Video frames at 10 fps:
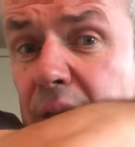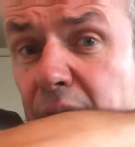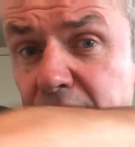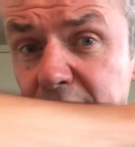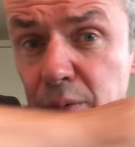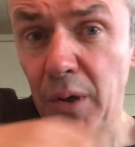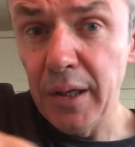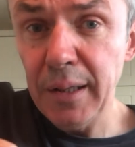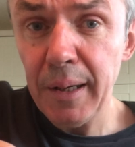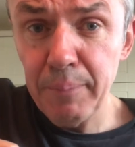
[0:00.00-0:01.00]
Now this
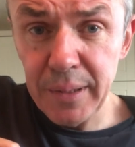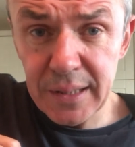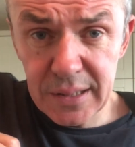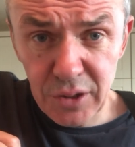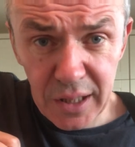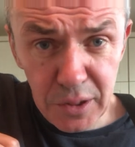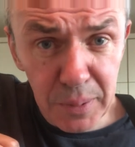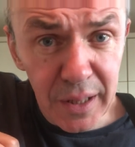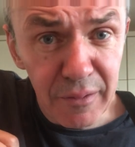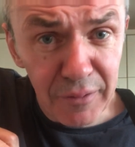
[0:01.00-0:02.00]
one, please try to
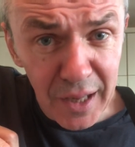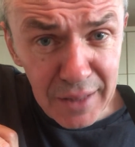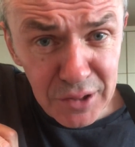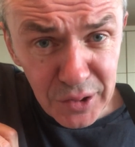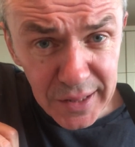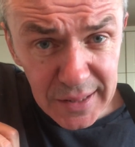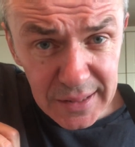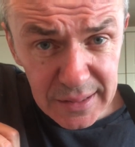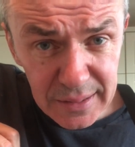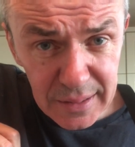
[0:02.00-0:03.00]
play 5
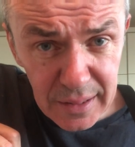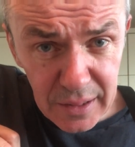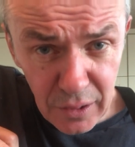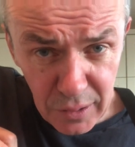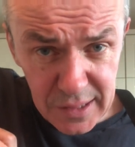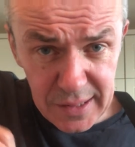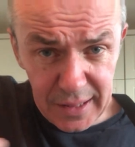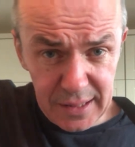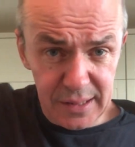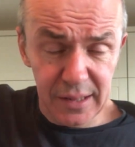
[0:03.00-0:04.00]
strings, not
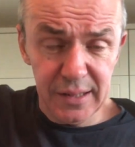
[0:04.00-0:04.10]
6.